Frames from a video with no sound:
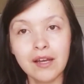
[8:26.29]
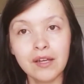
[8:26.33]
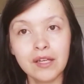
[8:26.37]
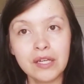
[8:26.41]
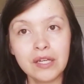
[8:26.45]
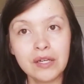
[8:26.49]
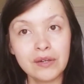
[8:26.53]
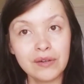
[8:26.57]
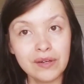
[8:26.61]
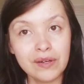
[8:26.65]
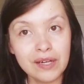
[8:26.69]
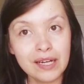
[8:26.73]

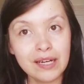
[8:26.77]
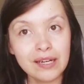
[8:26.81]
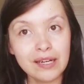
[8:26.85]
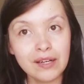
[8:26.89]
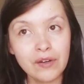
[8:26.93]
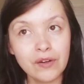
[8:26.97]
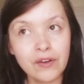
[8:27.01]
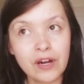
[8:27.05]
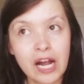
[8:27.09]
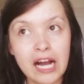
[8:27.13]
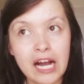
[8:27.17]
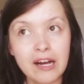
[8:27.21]
Go ahead and
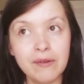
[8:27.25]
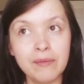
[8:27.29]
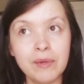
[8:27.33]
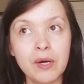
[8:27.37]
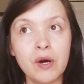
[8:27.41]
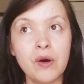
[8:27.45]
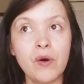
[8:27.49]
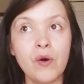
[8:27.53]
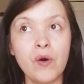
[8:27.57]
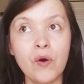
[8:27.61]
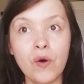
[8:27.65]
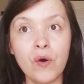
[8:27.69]
grab
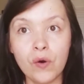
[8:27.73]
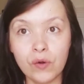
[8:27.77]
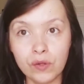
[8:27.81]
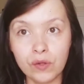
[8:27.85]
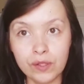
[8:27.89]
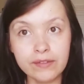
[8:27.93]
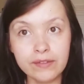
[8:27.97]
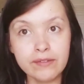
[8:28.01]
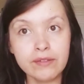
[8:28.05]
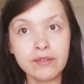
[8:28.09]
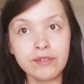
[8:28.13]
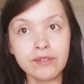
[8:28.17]
all
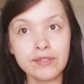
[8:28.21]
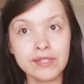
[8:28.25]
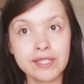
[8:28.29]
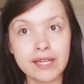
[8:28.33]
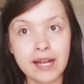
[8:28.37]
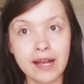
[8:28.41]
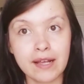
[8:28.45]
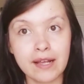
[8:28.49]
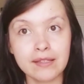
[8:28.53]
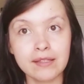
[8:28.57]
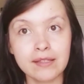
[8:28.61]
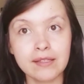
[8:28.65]
of those
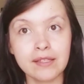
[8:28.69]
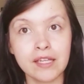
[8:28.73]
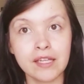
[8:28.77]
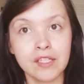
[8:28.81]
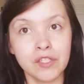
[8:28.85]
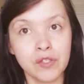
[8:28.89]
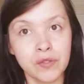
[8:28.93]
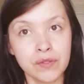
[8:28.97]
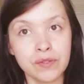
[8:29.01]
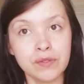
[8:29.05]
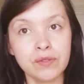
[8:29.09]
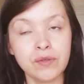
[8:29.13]
tests and
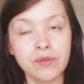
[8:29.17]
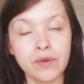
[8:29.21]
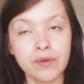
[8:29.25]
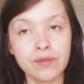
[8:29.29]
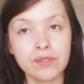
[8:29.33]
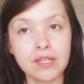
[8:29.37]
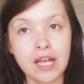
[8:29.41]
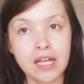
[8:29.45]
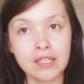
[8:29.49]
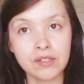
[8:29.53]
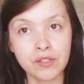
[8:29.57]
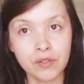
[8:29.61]
use those
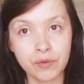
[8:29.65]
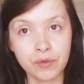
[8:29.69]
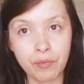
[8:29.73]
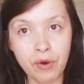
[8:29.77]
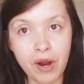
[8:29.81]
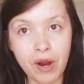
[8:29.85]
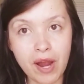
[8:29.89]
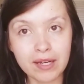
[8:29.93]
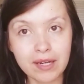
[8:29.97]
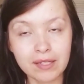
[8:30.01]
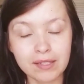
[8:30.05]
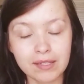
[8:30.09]
as your
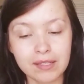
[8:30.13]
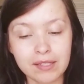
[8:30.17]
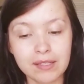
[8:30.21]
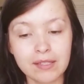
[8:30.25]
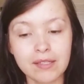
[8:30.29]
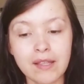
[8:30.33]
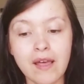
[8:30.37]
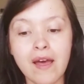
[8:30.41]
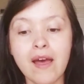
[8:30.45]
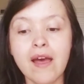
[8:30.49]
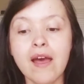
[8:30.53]
practice.